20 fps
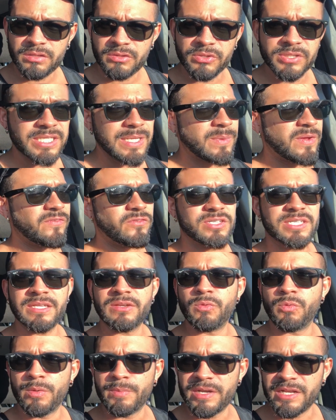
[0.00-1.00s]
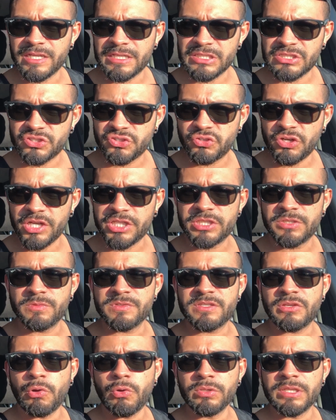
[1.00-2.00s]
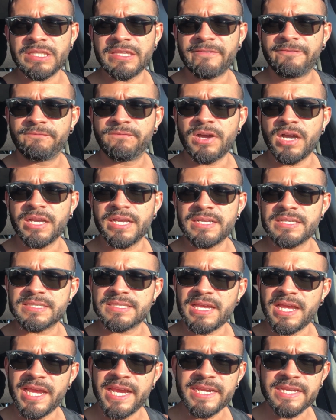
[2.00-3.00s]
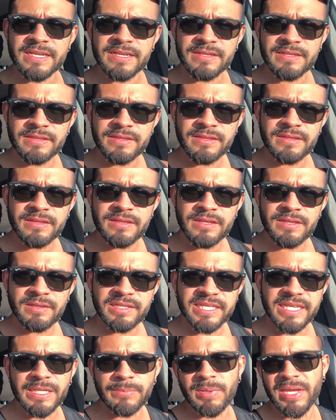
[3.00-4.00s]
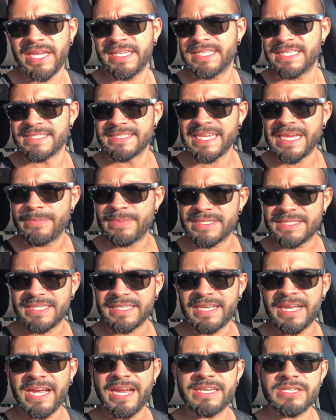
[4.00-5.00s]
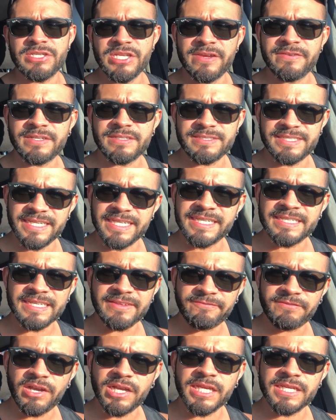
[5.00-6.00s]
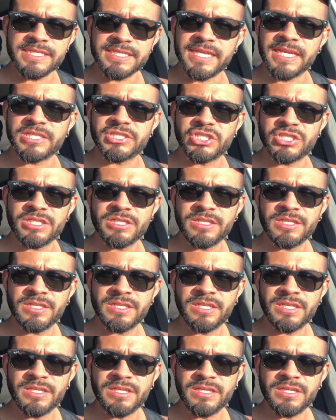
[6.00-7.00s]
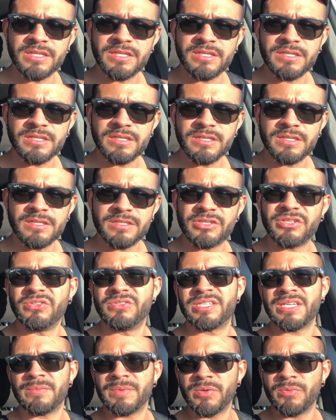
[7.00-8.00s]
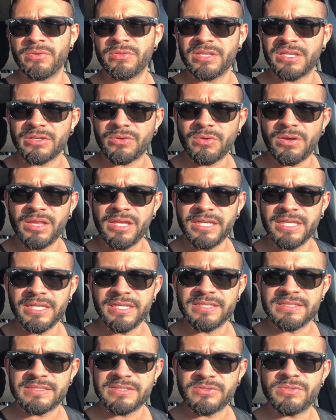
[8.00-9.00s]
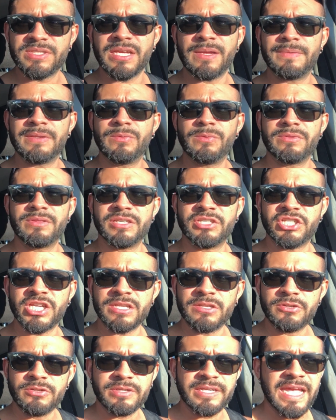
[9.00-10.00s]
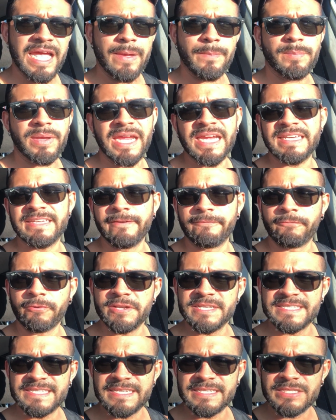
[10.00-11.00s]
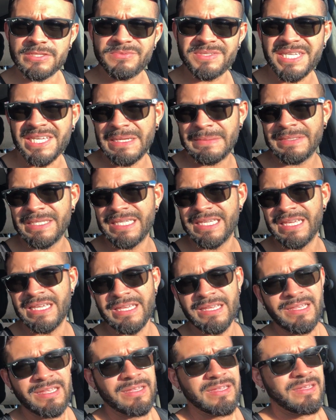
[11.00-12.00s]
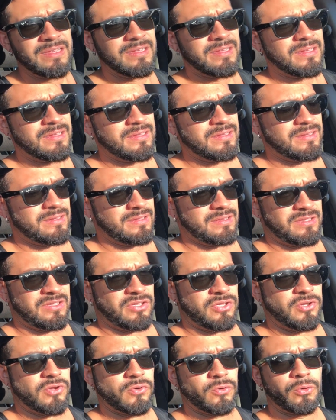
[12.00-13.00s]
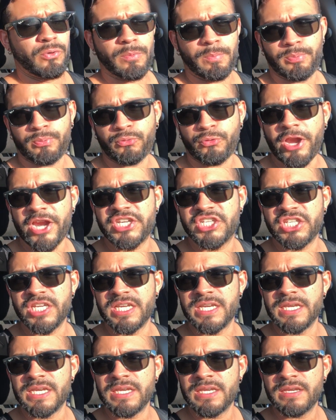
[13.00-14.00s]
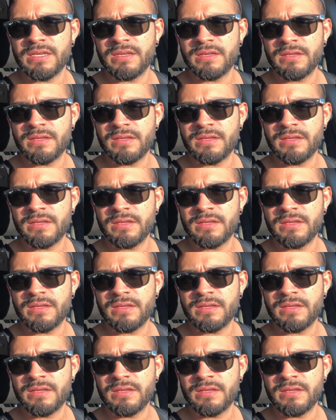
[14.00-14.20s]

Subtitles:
The only time I've ever seen a woman in construction was holding the fucking sign, getting paid the same as the guy digging the fucking ditch. So you tell me where the equality is. You tell me where the gender gap pay difference is. You tell me your oppression.